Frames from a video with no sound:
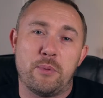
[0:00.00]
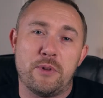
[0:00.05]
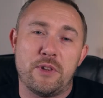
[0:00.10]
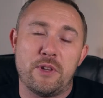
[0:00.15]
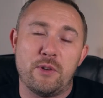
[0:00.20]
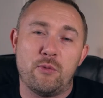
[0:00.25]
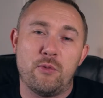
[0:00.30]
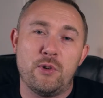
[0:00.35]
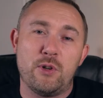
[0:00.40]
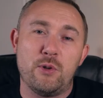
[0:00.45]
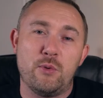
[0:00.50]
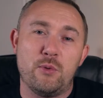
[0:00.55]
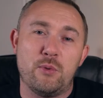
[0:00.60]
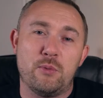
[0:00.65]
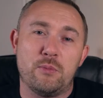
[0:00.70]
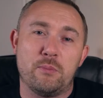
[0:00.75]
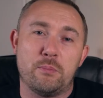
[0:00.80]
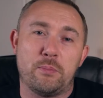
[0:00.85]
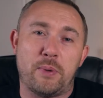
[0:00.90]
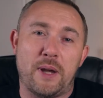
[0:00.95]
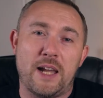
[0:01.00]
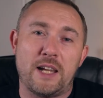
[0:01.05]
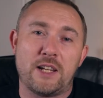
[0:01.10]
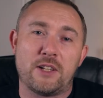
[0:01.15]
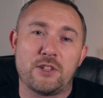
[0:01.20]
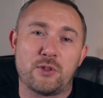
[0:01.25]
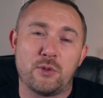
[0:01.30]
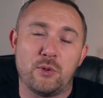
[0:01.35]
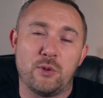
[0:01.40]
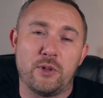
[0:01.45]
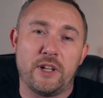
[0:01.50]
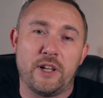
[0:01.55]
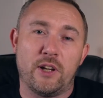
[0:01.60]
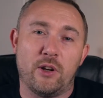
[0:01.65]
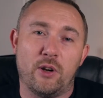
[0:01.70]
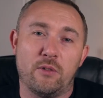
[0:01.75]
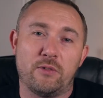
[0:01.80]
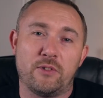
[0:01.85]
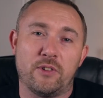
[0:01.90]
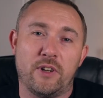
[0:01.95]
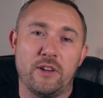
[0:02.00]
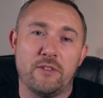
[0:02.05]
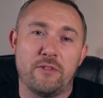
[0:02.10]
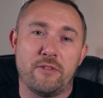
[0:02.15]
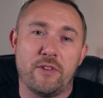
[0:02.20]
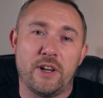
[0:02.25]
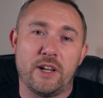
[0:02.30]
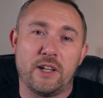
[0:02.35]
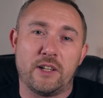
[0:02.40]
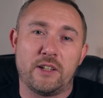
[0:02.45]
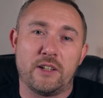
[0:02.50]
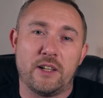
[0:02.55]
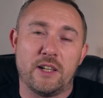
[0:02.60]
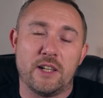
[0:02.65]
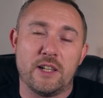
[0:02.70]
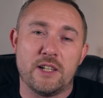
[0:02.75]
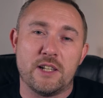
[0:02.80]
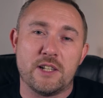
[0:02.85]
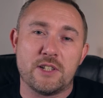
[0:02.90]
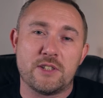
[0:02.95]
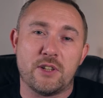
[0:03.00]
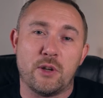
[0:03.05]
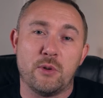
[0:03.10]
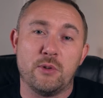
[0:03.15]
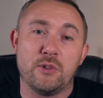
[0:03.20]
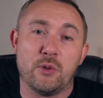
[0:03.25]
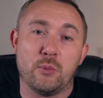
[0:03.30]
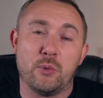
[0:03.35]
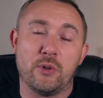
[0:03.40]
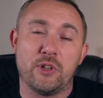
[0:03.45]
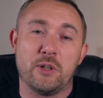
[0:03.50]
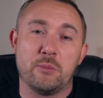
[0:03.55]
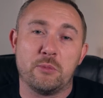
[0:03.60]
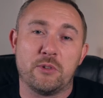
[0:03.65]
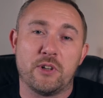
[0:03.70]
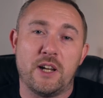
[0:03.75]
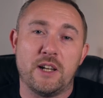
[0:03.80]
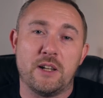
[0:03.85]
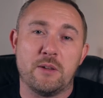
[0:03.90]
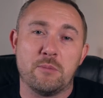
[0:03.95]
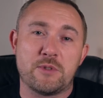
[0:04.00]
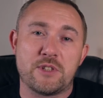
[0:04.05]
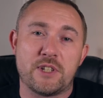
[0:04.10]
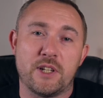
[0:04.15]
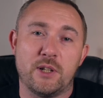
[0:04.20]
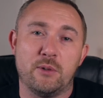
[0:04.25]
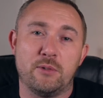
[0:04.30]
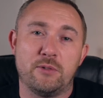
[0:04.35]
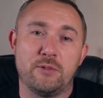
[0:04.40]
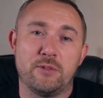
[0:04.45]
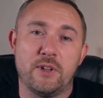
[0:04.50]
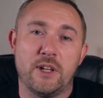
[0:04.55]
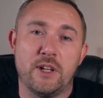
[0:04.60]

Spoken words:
But the real backstory of Glenfiddich is down to William Grant himself,